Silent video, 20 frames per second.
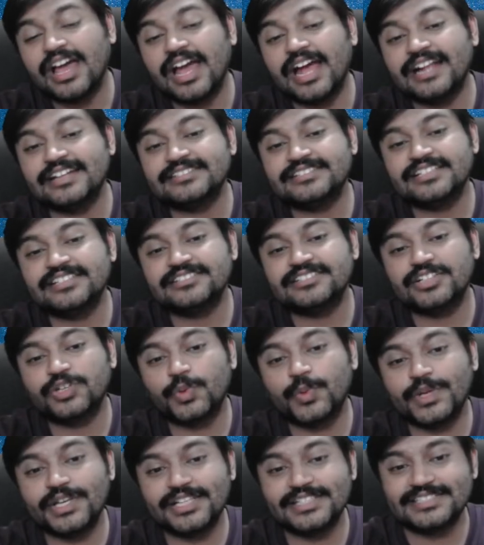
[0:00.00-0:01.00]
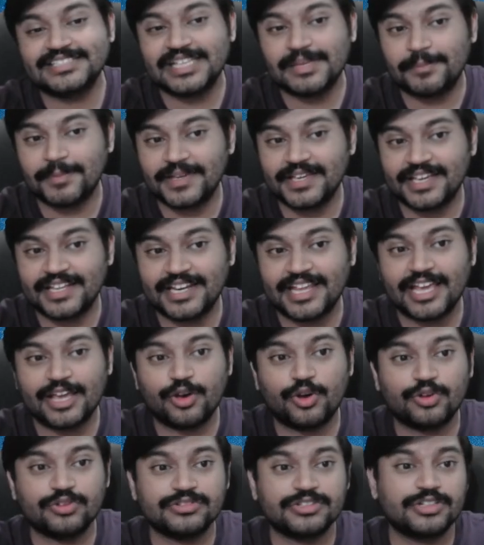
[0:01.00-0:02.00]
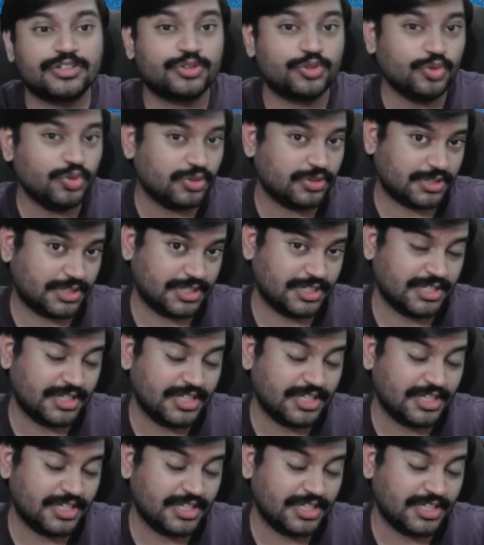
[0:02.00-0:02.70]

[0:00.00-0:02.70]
and since the queen is keeping an eye on the rook,